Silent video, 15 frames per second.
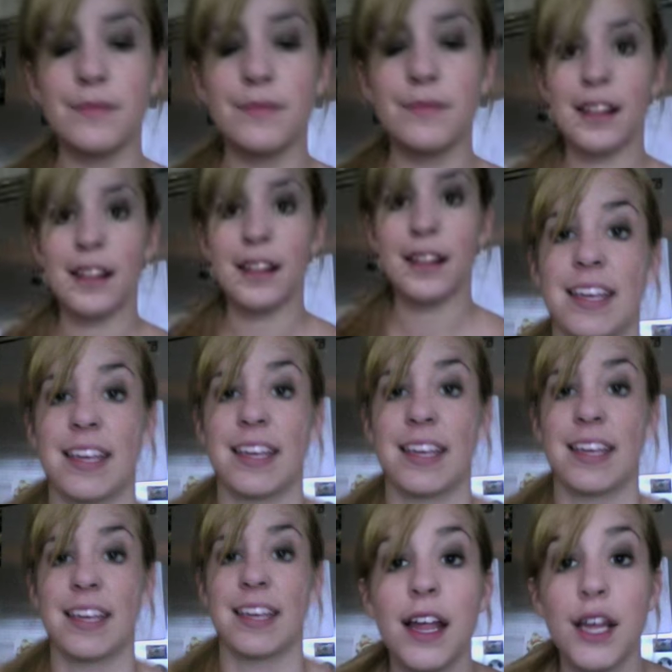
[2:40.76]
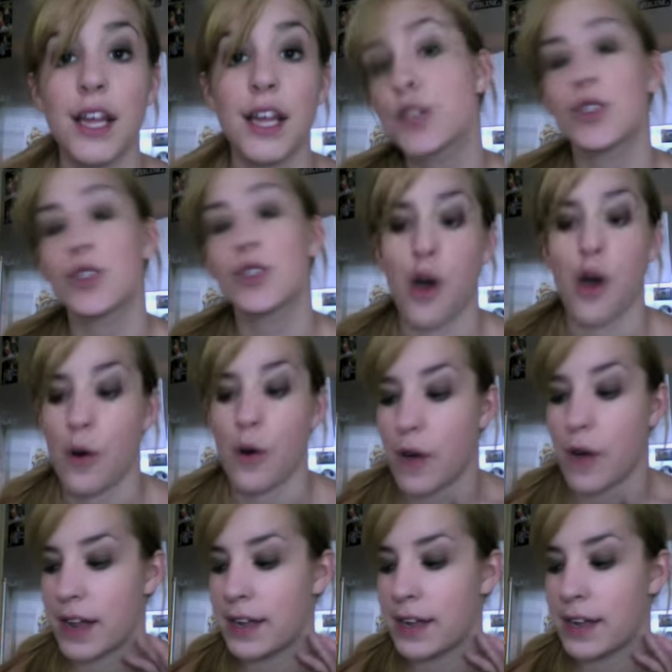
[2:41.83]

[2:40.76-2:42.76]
that's it. So